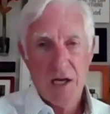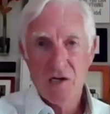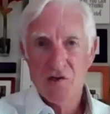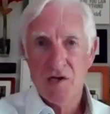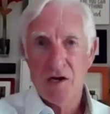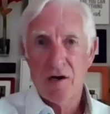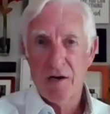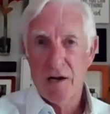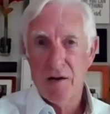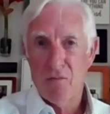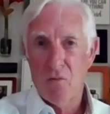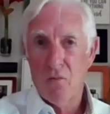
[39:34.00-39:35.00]
things that are
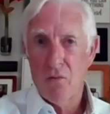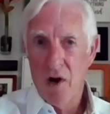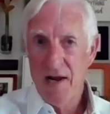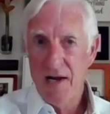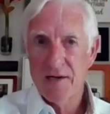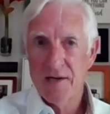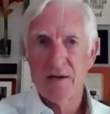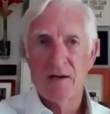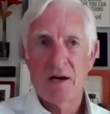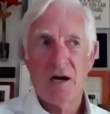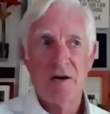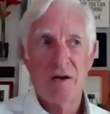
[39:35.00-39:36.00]
done right,
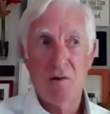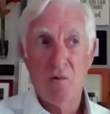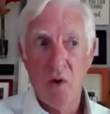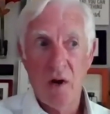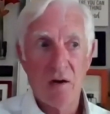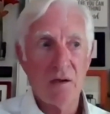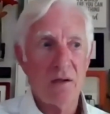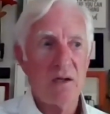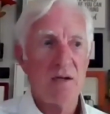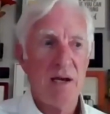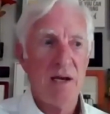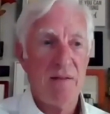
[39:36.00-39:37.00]
are done
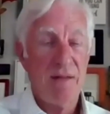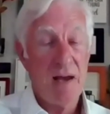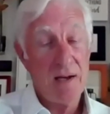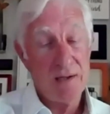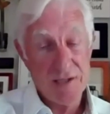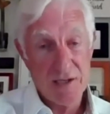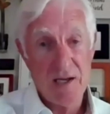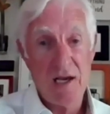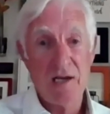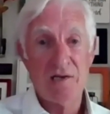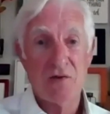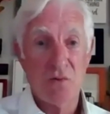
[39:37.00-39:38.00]
well. And that is the
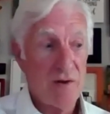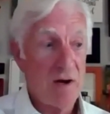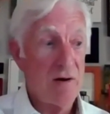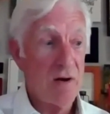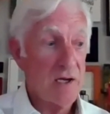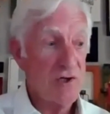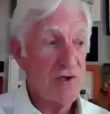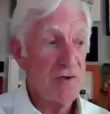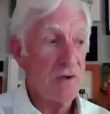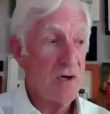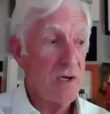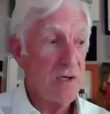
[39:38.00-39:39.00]
case with our
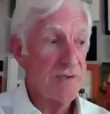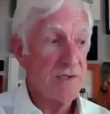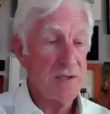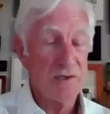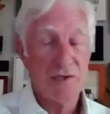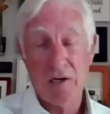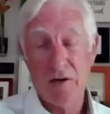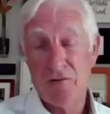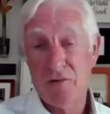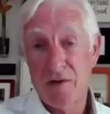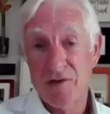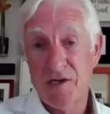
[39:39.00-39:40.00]
election laws and the
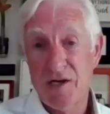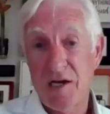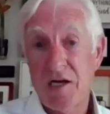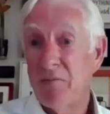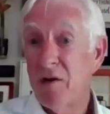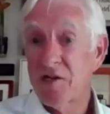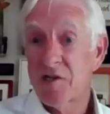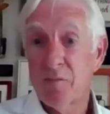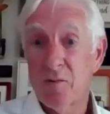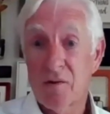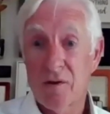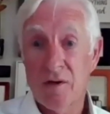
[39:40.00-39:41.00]
Secretary of State and
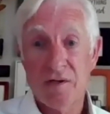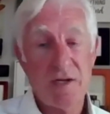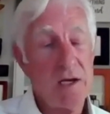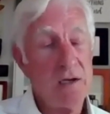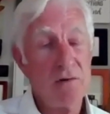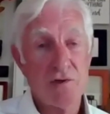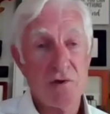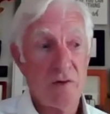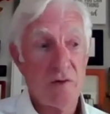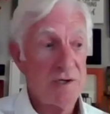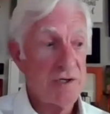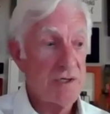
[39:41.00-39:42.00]
municipal clerks. Thank you so
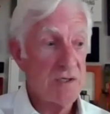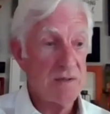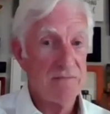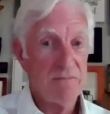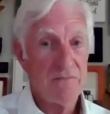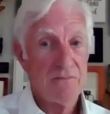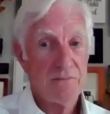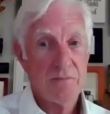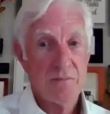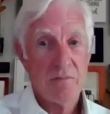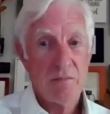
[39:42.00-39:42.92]
much. Well,